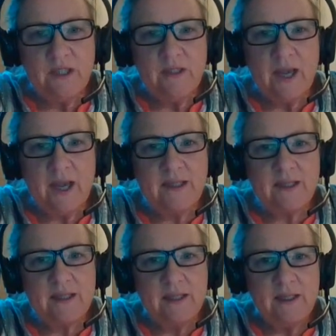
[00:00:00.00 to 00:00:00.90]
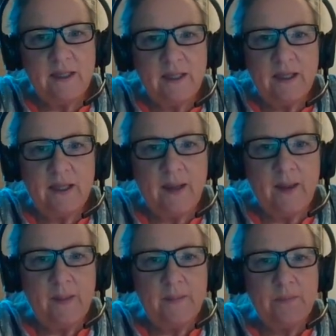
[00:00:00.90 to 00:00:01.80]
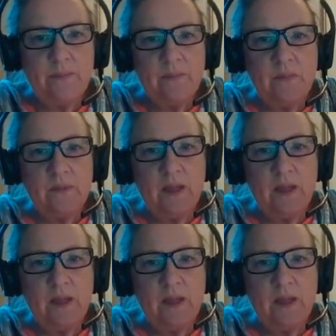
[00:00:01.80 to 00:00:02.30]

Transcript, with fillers: that um,